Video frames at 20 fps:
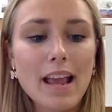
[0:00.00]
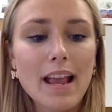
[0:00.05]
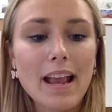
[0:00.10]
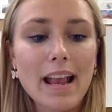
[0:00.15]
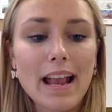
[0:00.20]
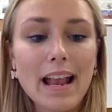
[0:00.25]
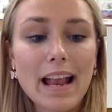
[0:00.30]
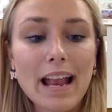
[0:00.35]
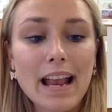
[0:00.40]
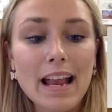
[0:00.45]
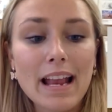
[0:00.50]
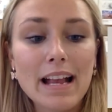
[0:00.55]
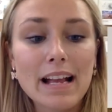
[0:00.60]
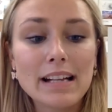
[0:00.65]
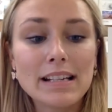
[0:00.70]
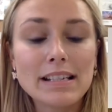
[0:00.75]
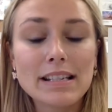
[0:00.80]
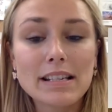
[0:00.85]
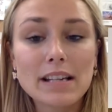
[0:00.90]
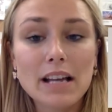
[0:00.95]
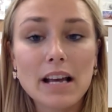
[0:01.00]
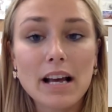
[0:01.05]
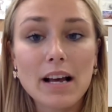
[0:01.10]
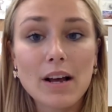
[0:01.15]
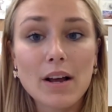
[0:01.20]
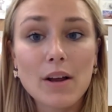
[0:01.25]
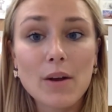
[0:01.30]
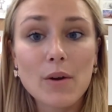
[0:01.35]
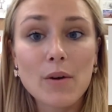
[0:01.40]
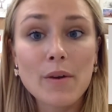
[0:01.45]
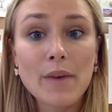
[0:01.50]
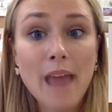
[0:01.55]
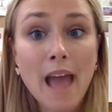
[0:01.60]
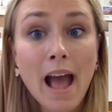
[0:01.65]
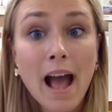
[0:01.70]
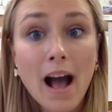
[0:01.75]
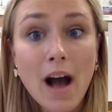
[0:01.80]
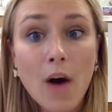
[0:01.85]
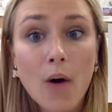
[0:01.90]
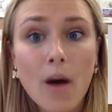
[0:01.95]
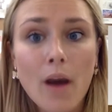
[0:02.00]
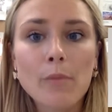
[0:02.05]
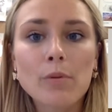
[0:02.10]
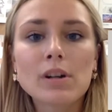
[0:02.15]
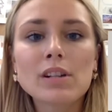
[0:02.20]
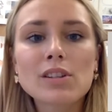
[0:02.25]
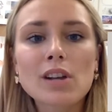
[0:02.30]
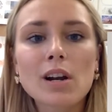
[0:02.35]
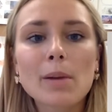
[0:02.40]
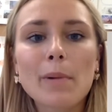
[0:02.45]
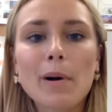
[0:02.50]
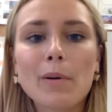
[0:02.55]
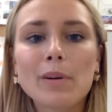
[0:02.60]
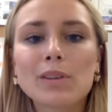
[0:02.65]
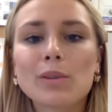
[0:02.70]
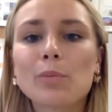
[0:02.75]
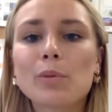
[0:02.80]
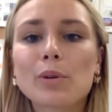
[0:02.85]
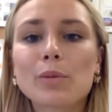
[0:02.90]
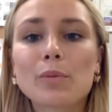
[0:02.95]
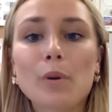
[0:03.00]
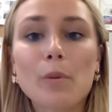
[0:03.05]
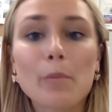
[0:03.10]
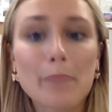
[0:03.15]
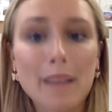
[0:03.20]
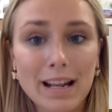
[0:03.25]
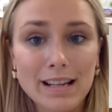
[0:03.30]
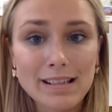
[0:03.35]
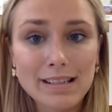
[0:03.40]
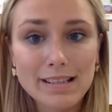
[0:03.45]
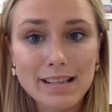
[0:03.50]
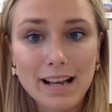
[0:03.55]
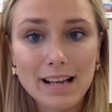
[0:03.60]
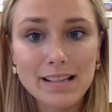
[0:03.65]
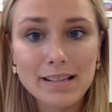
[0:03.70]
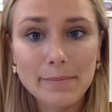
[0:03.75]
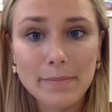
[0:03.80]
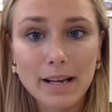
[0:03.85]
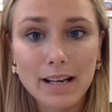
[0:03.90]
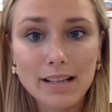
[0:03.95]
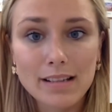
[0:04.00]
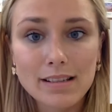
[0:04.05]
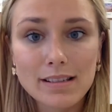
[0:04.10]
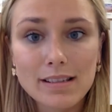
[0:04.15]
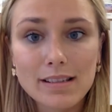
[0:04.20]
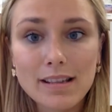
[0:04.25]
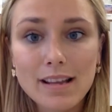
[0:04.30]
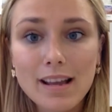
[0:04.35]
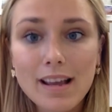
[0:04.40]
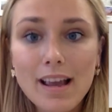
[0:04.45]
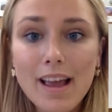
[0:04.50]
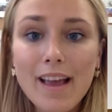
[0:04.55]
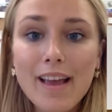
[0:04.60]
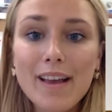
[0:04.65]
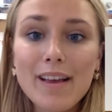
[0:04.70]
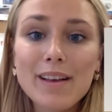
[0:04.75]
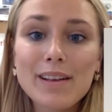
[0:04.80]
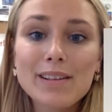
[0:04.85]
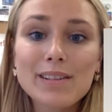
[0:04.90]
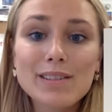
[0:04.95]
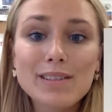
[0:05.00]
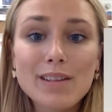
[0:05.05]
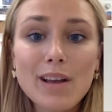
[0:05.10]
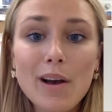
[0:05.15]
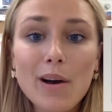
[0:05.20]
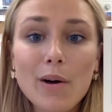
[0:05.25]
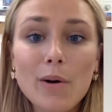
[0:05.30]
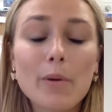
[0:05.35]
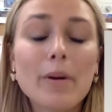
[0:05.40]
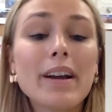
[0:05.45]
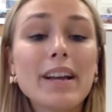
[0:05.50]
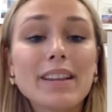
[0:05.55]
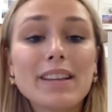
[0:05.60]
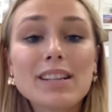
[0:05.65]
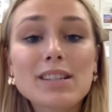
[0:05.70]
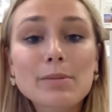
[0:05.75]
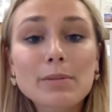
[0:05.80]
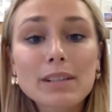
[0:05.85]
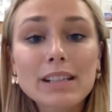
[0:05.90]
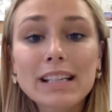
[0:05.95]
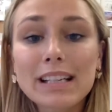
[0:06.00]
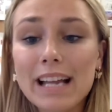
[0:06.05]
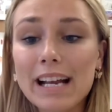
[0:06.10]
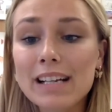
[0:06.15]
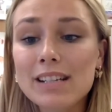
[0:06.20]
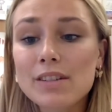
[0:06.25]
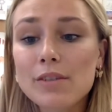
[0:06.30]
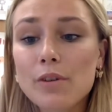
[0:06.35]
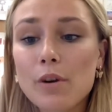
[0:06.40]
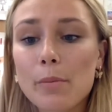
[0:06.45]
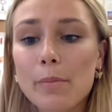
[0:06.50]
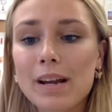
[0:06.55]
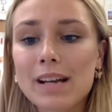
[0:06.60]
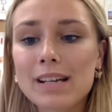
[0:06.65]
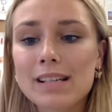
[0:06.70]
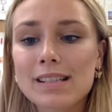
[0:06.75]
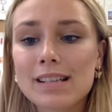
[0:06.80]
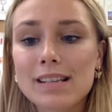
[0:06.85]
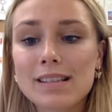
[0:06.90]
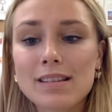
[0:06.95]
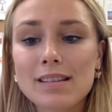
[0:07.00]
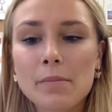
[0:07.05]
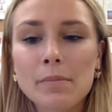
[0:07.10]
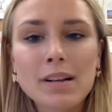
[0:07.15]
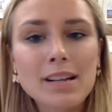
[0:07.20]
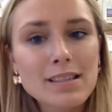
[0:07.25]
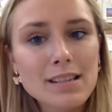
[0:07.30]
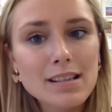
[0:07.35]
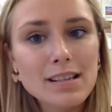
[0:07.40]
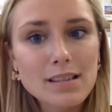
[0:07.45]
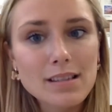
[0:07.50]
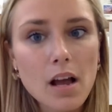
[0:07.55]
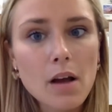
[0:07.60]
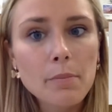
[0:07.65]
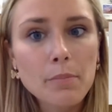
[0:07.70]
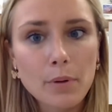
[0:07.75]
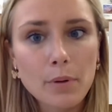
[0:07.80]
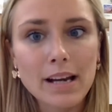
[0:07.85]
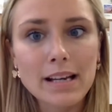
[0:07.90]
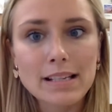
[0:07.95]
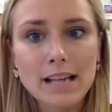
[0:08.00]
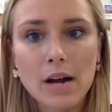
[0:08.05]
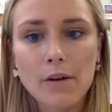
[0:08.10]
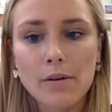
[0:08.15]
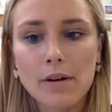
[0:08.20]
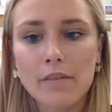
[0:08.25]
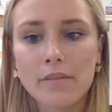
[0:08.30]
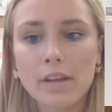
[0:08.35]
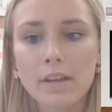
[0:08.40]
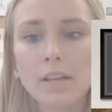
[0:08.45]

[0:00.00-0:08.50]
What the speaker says: and now I want to talk about what the word romanticize means. So this word connects to Romanticism because it's a breakdown of it.